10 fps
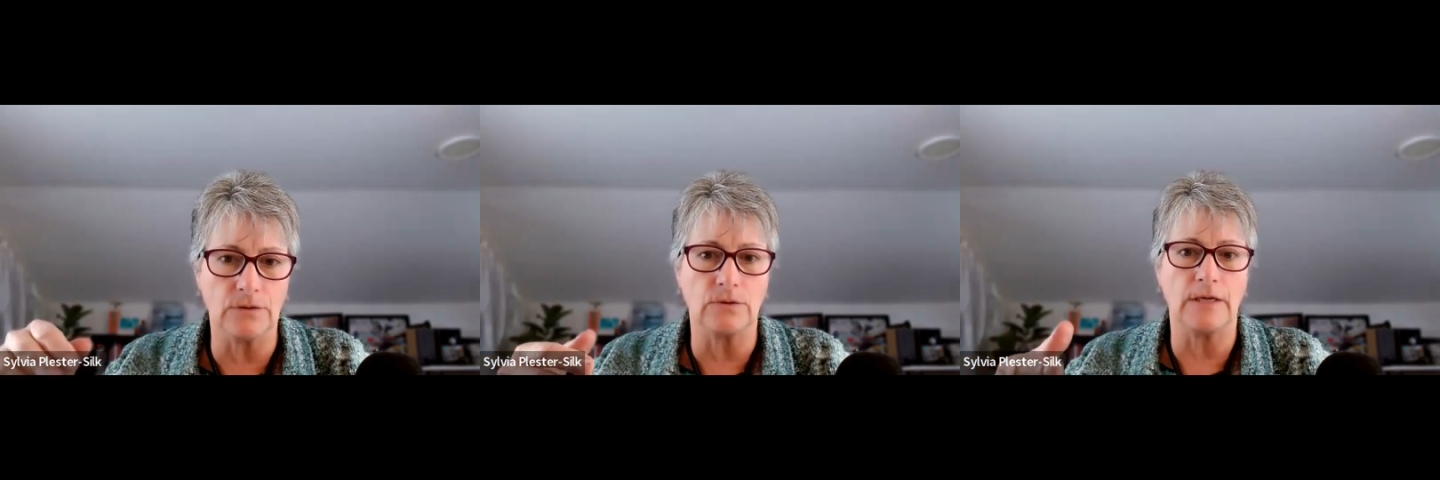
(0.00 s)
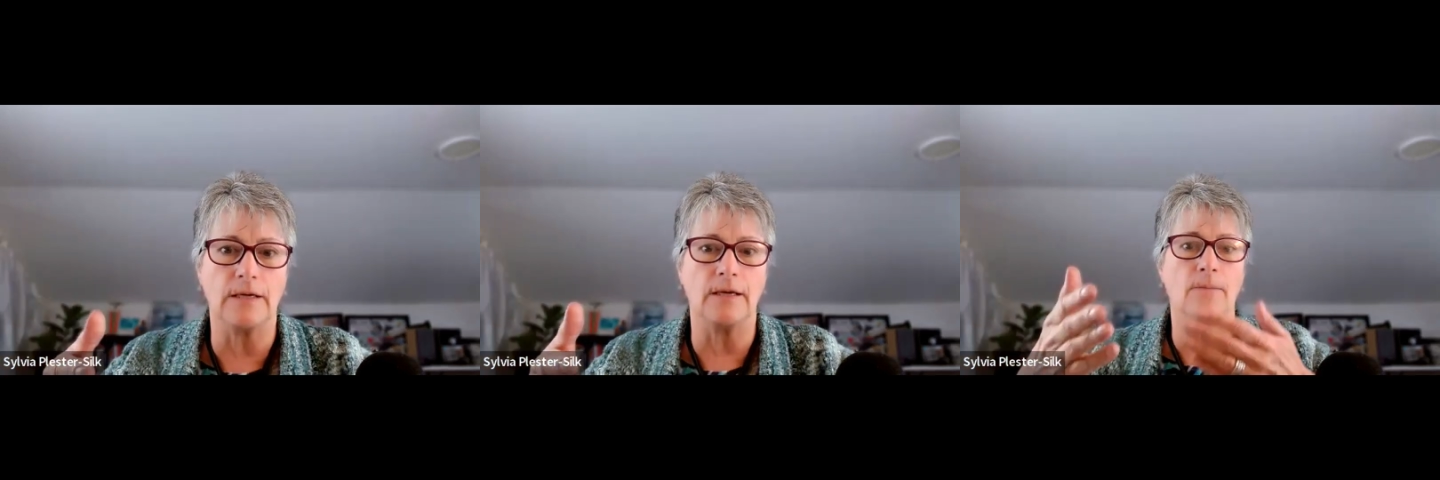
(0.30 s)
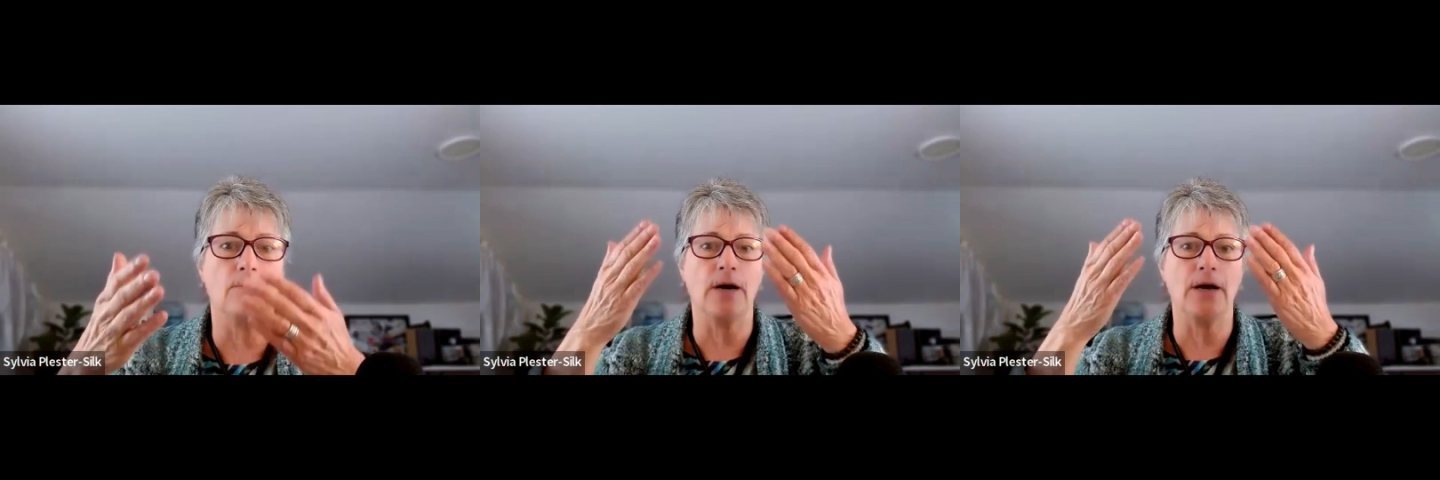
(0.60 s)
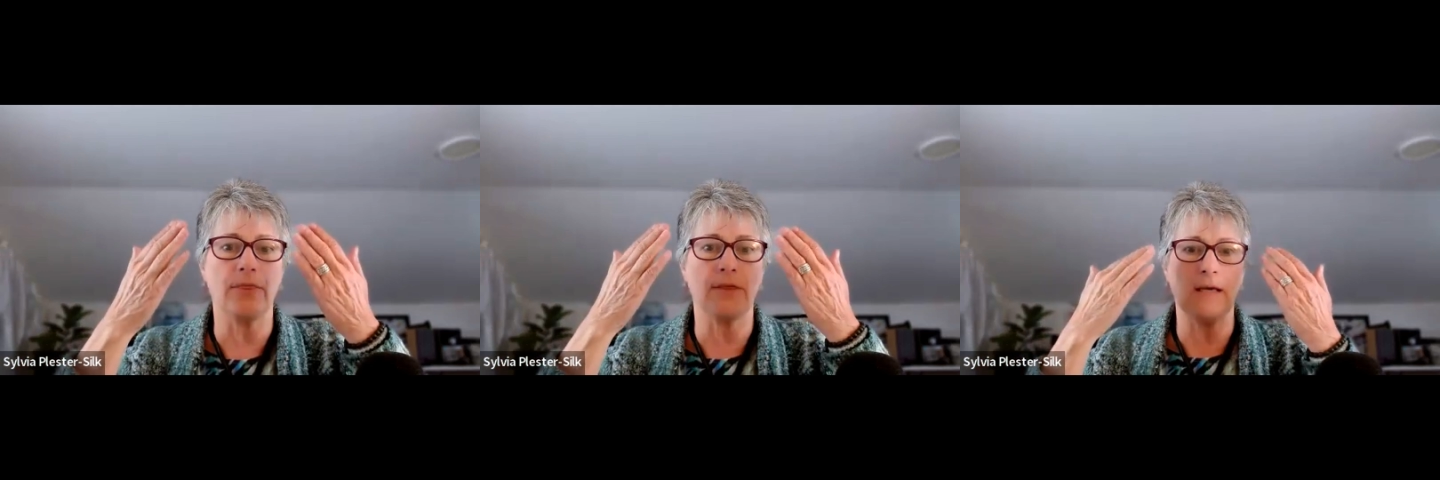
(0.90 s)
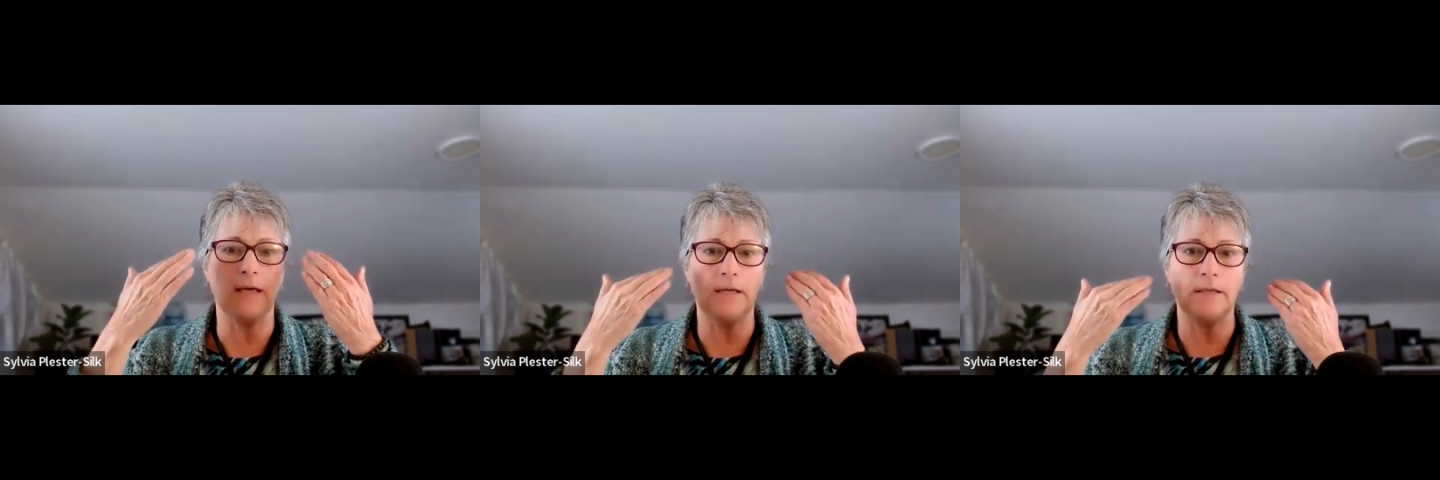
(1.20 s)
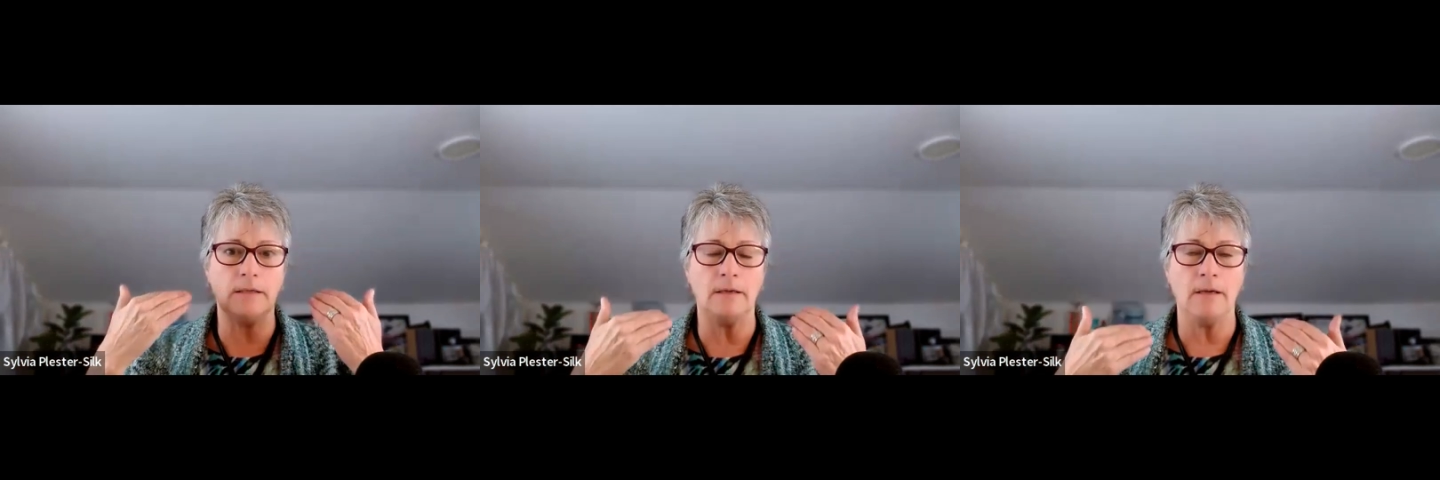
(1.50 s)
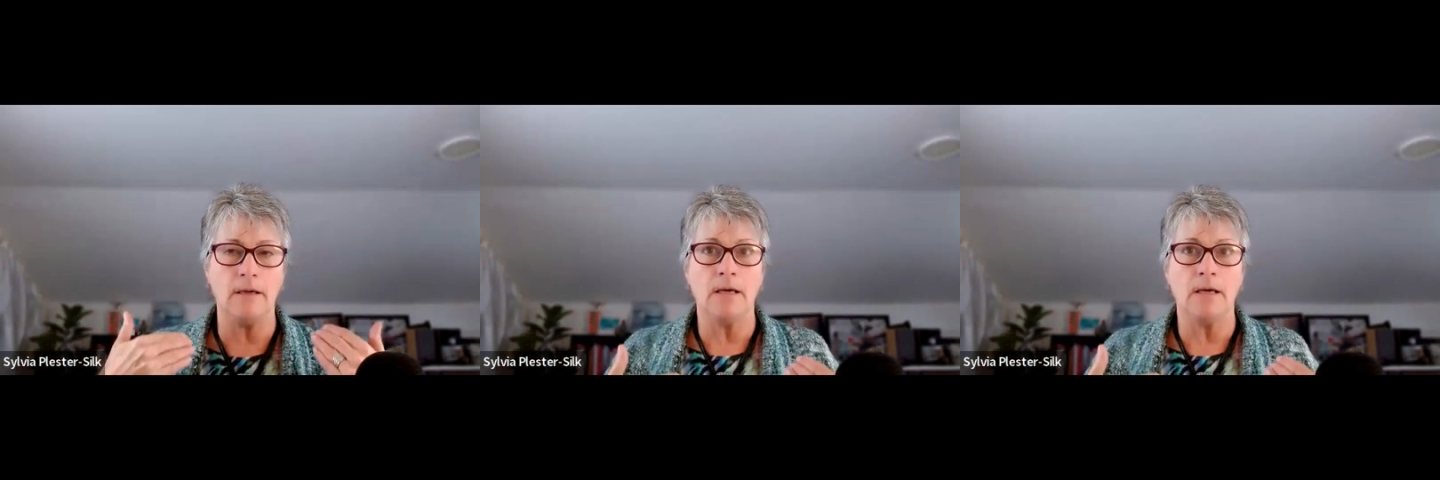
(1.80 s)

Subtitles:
So taking a breath in,